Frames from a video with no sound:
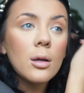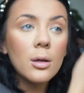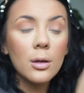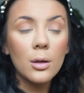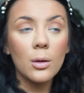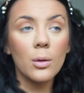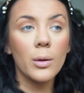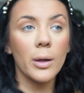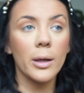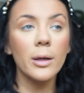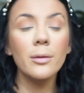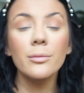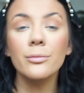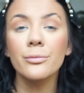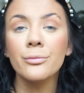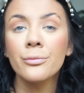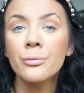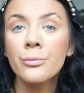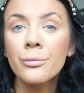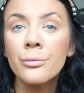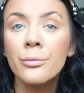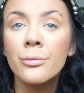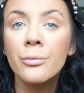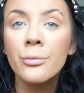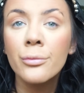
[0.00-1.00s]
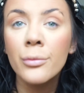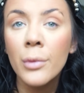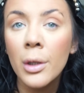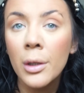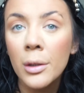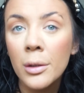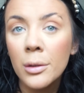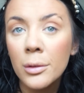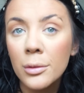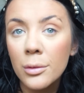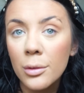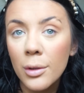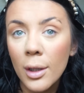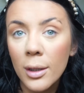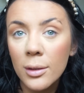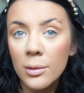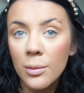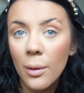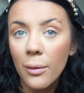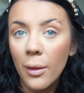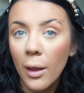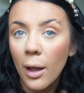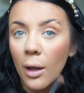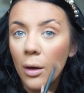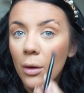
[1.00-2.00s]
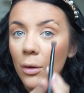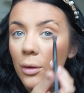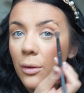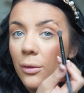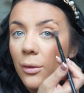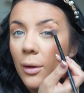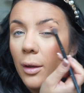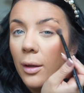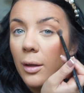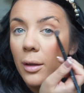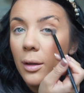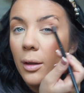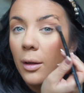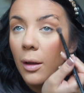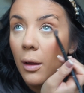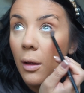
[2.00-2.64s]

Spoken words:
Okay, so that's what that looks like.